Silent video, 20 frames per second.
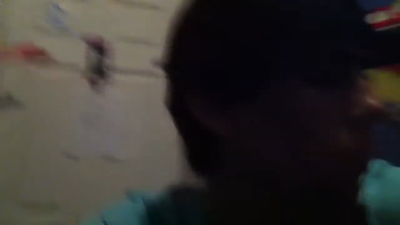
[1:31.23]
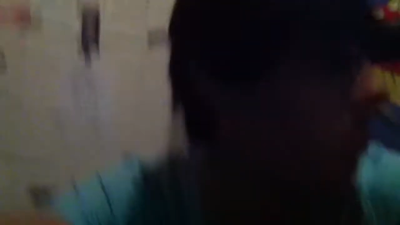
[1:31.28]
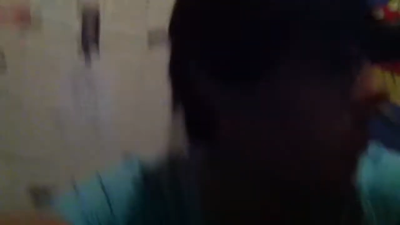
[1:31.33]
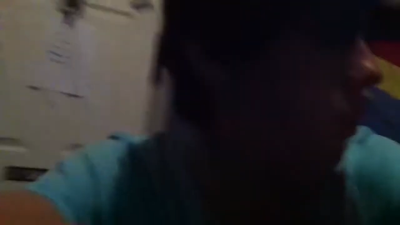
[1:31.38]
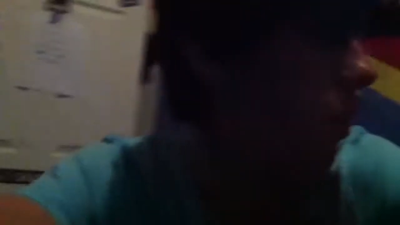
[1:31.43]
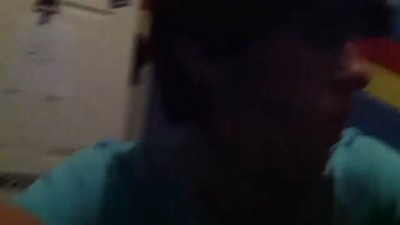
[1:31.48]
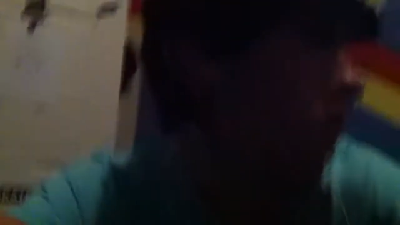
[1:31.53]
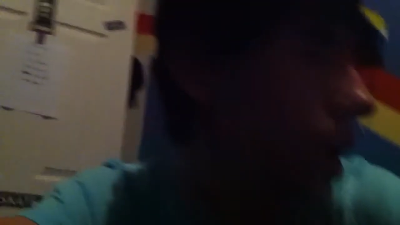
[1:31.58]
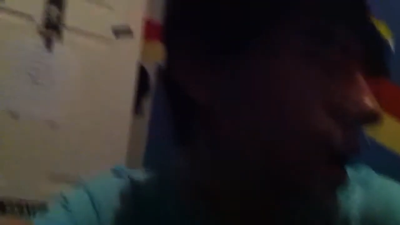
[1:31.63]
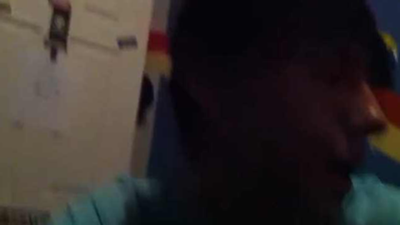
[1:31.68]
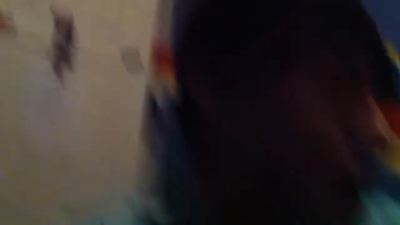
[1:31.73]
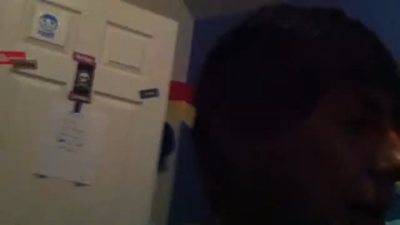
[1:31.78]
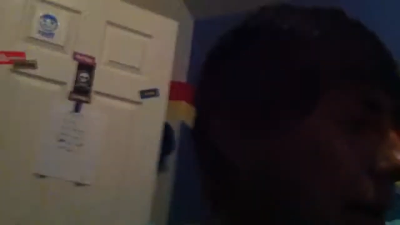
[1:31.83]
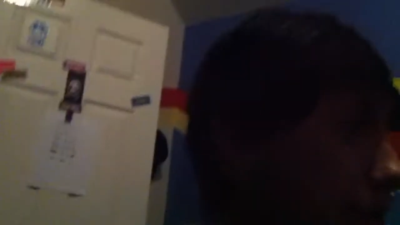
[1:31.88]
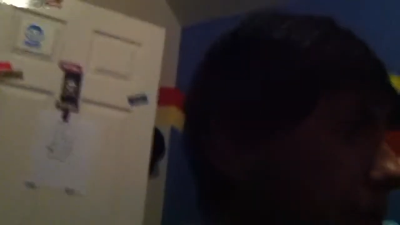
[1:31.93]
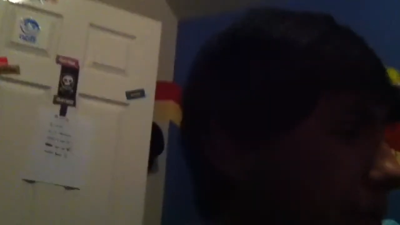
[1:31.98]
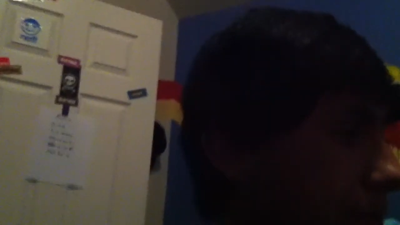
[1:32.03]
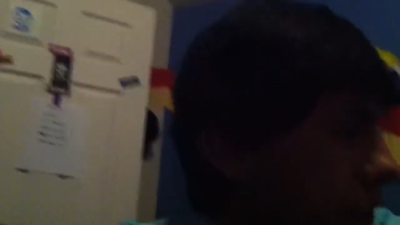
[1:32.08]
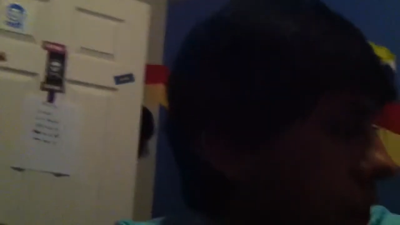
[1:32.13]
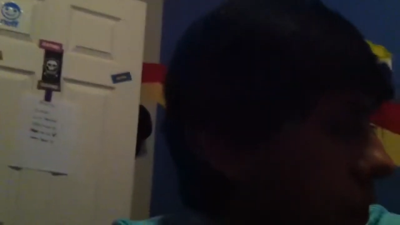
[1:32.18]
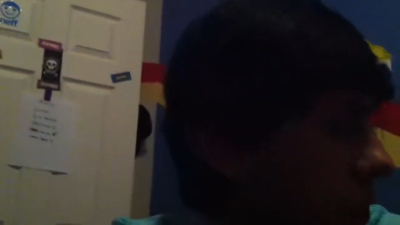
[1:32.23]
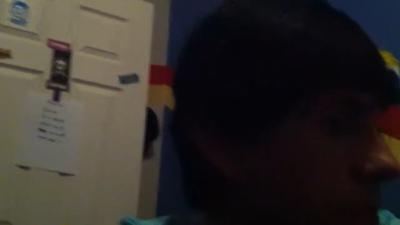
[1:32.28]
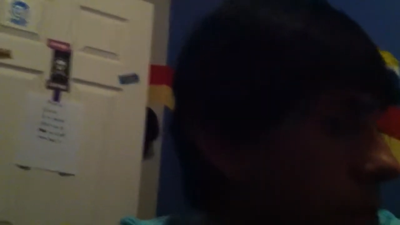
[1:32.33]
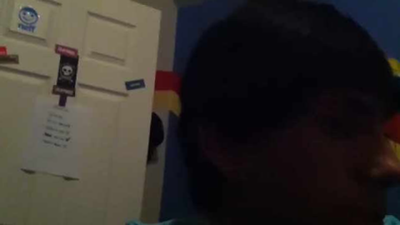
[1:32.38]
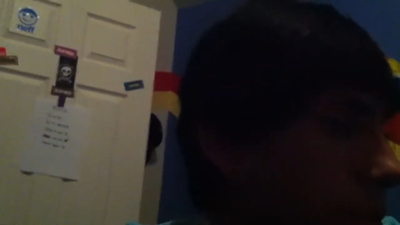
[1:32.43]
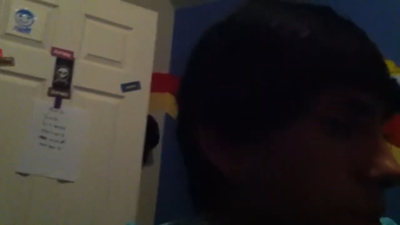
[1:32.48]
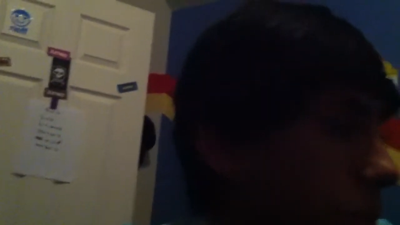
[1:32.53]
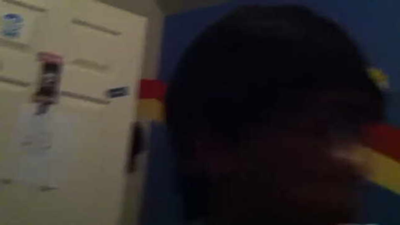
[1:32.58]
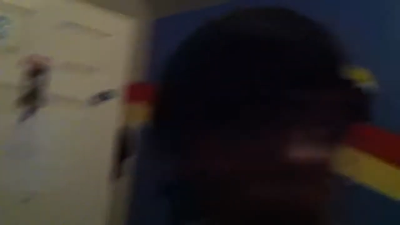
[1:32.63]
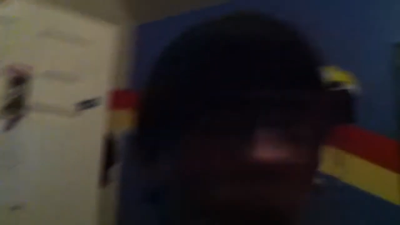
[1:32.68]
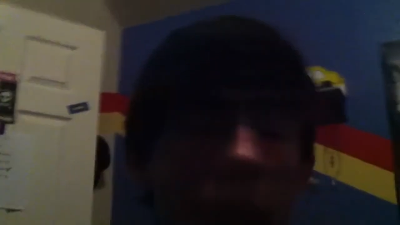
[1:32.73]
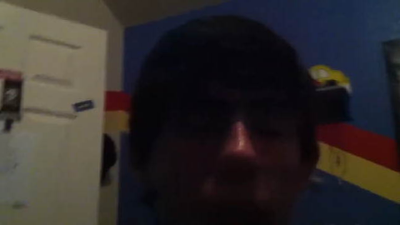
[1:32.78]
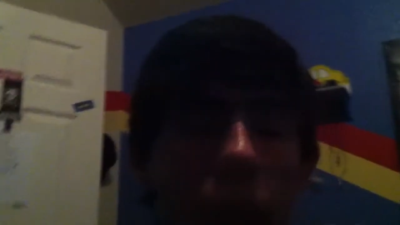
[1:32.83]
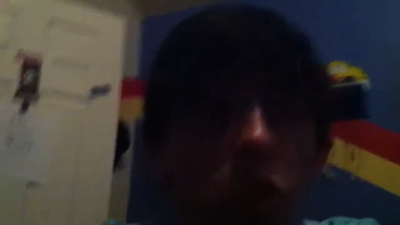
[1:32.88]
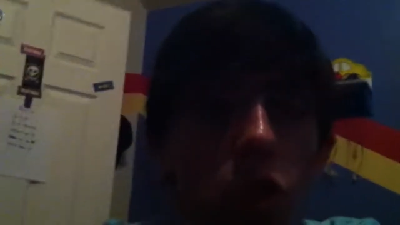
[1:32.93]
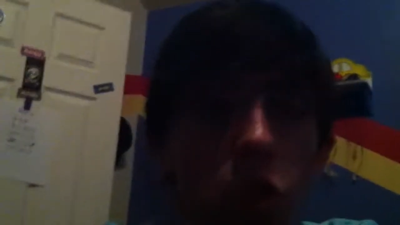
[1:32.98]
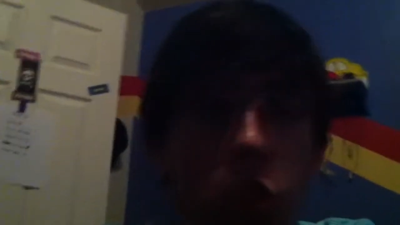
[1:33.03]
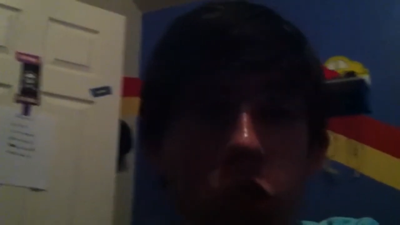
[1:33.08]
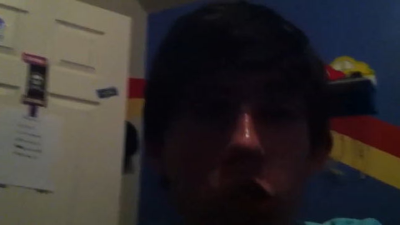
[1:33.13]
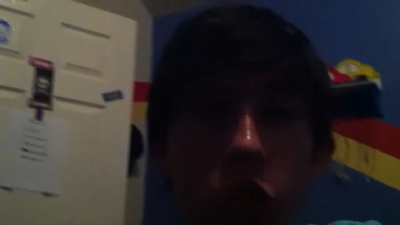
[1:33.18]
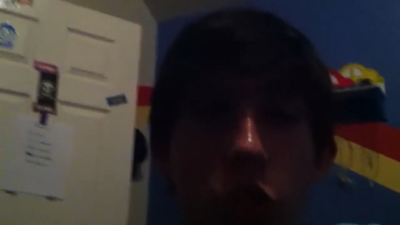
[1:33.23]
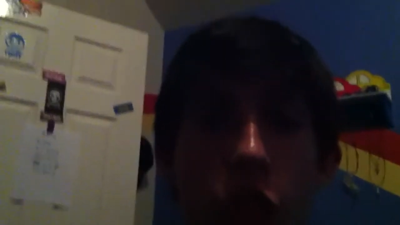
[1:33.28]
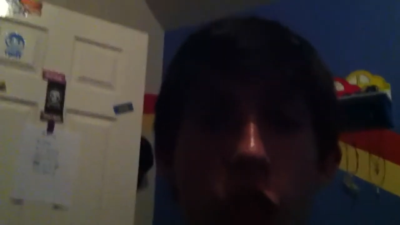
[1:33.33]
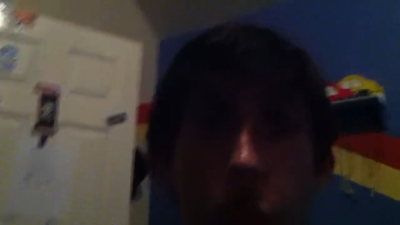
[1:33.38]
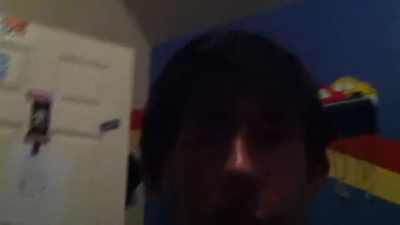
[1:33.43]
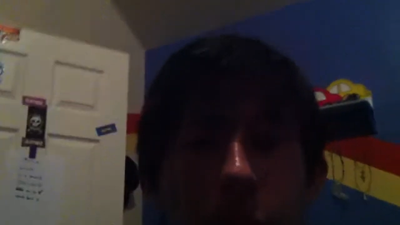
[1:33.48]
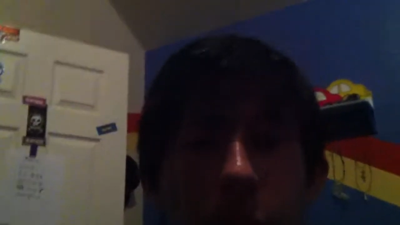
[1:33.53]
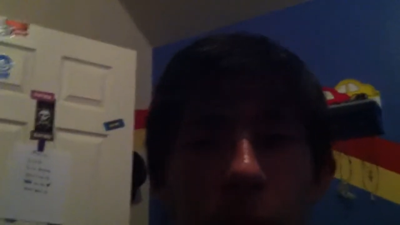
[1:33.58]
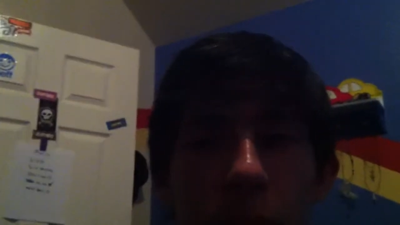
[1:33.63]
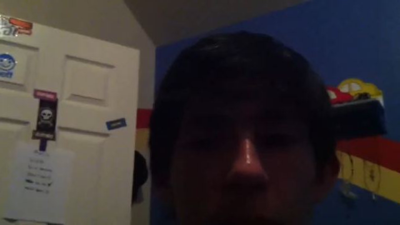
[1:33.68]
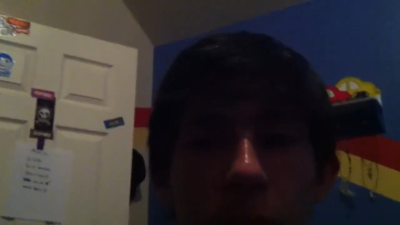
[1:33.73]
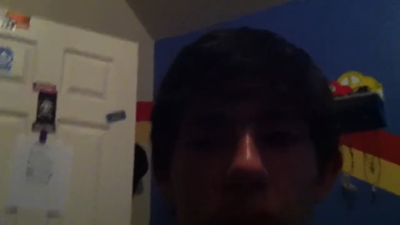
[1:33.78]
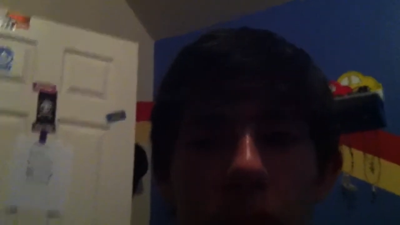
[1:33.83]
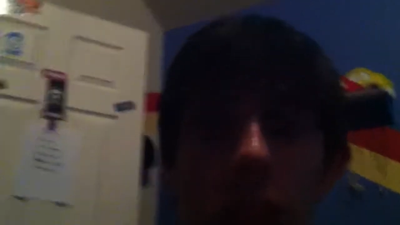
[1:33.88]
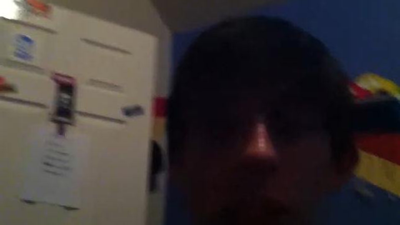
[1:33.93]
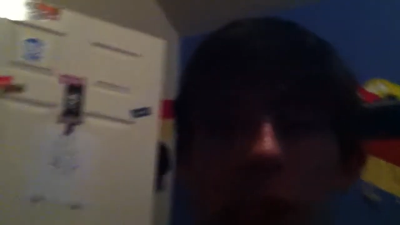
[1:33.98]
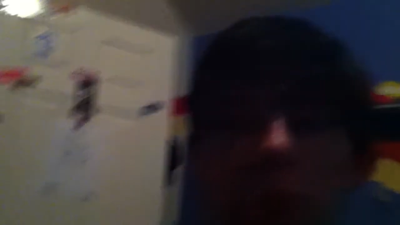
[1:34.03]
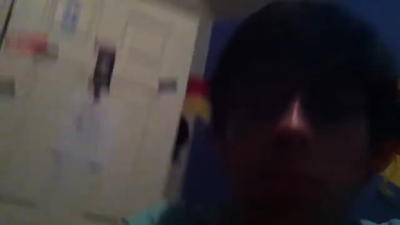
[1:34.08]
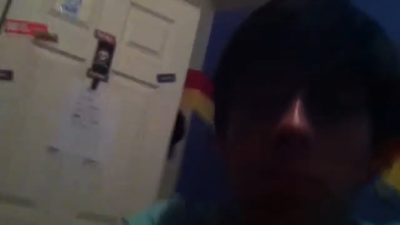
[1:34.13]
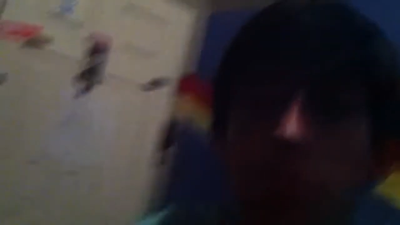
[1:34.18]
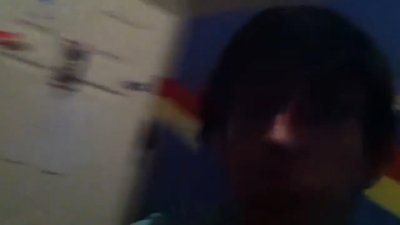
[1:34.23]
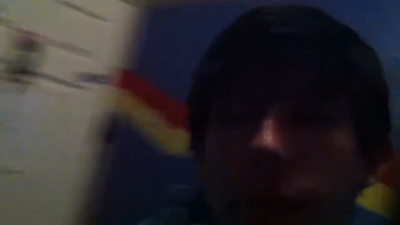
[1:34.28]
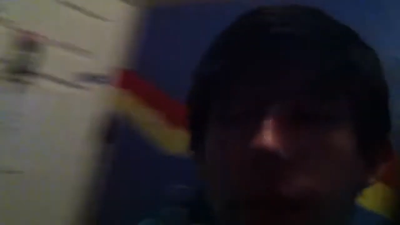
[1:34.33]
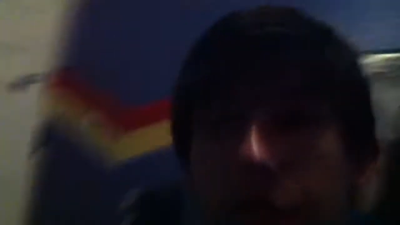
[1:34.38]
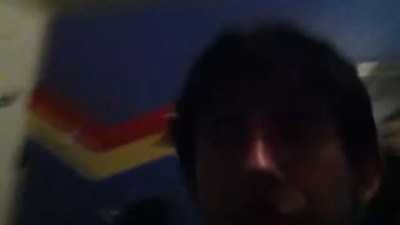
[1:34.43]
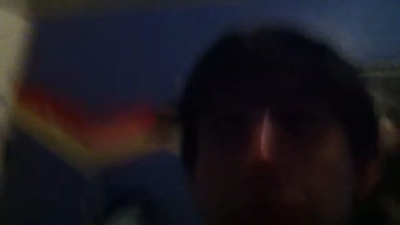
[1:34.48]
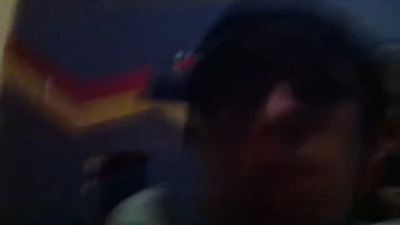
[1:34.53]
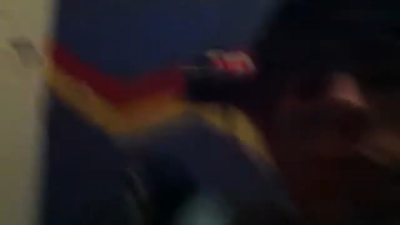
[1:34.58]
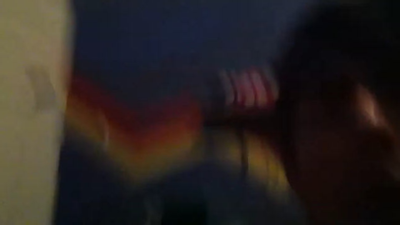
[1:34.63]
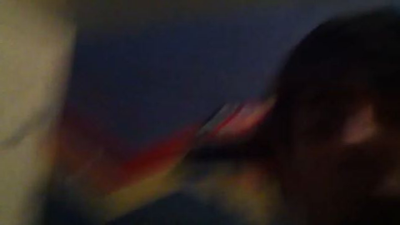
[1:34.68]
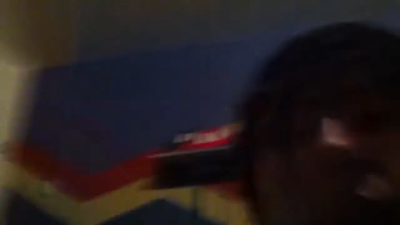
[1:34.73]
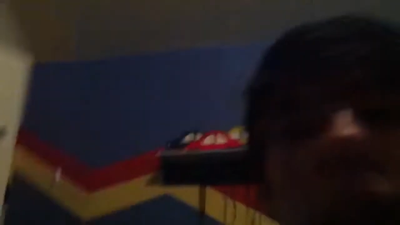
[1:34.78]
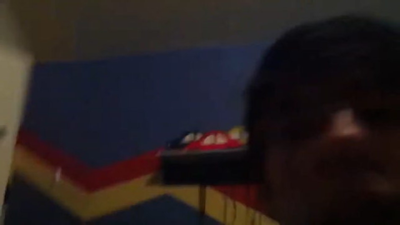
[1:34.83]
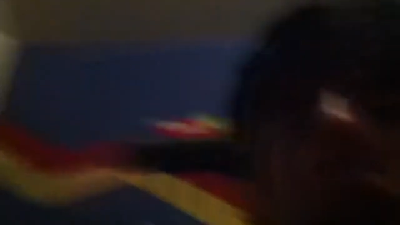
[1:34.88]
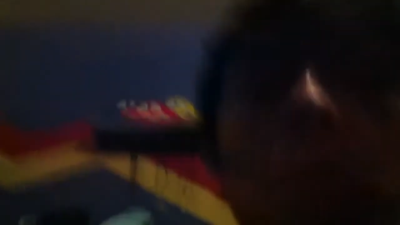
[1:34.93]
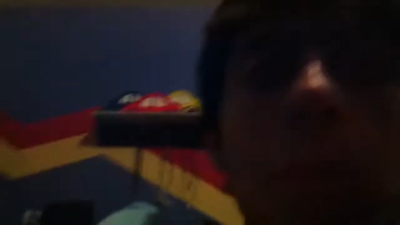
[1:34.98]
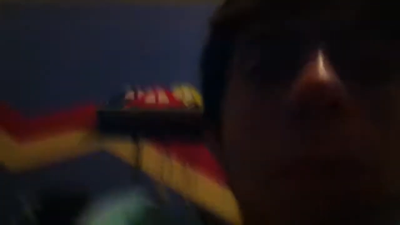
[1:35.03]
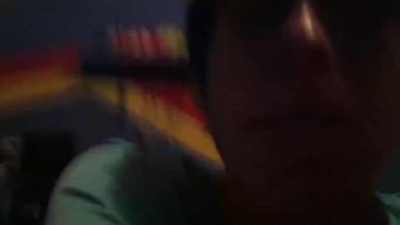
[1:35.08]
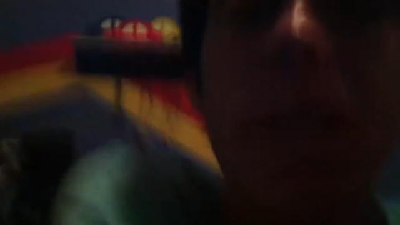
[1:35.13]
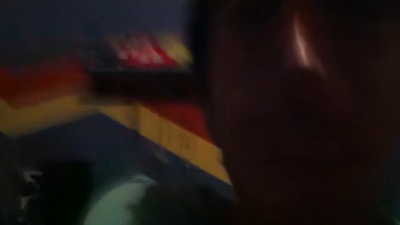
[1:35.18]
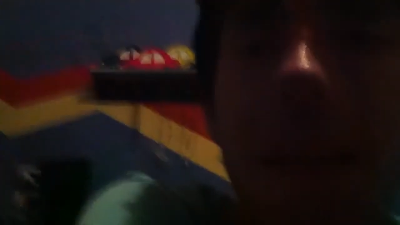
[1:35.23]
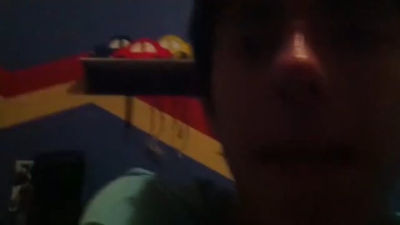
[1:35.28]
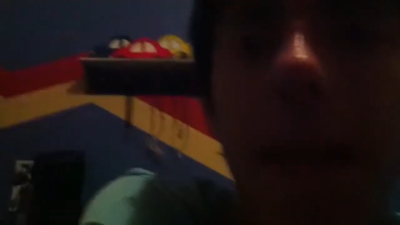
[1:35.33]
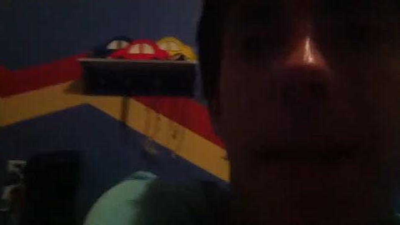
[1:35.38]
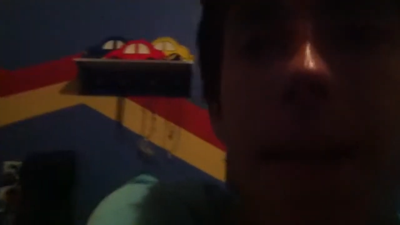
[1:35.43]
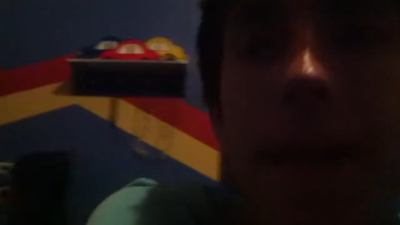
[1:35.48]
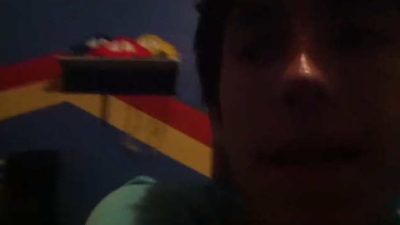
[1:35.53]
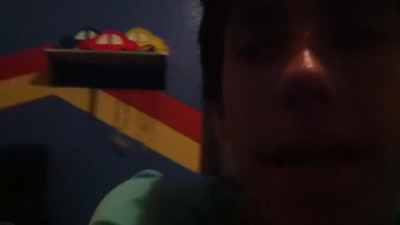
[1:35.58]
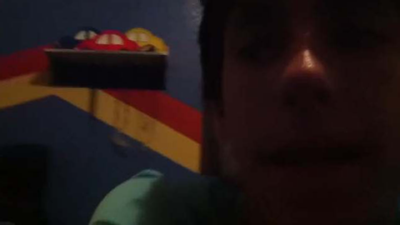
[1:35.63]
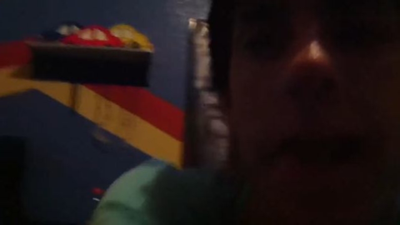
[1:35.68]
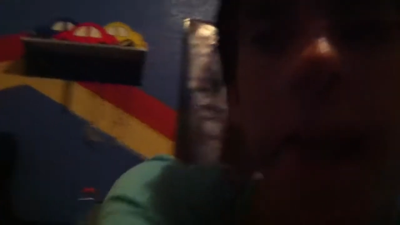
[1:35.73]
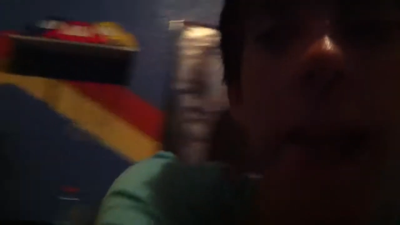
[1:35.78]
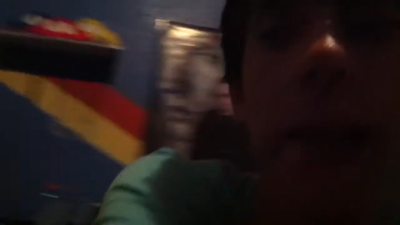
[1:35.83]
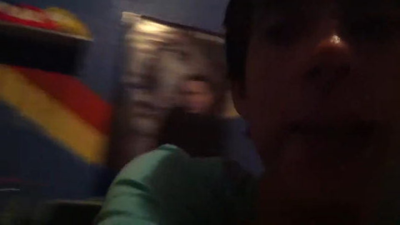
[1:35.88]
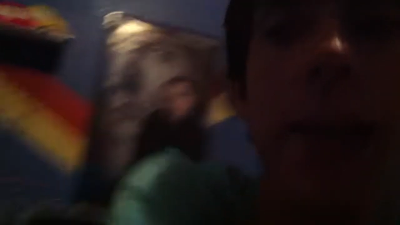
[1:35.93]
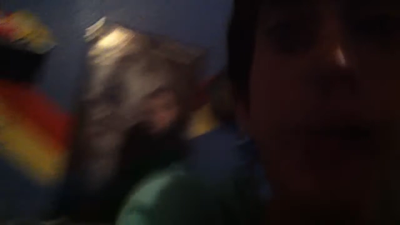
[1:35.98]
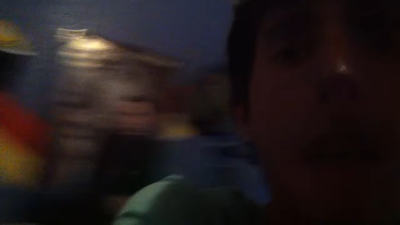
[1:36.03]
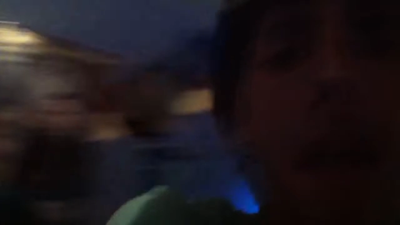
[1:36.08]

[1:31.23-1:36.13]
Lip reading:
No face is visible, so there are no lips to read.